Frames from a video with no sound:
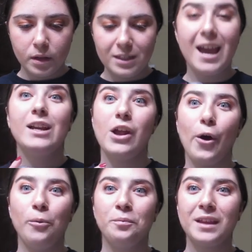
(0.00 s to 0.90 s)

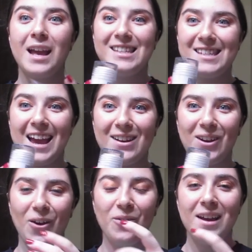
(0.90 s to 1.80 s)
Techno. It's
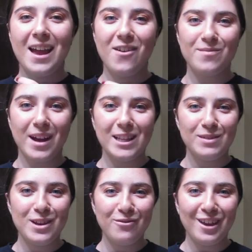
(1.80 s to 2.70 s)
Techno. It reminds
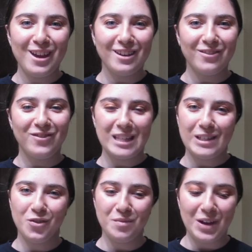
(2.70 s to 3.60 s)
me of like
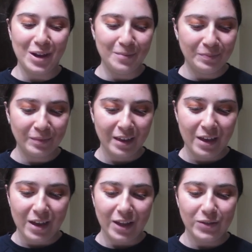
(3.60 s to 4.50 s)
festival makeup.
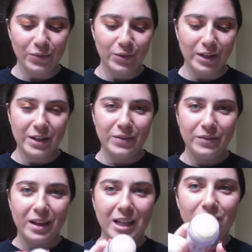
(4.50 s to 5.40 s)
It's
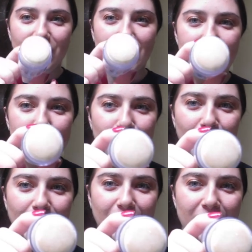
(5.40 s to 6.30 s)
very
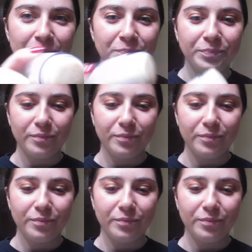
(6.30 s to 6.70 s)
sparkly.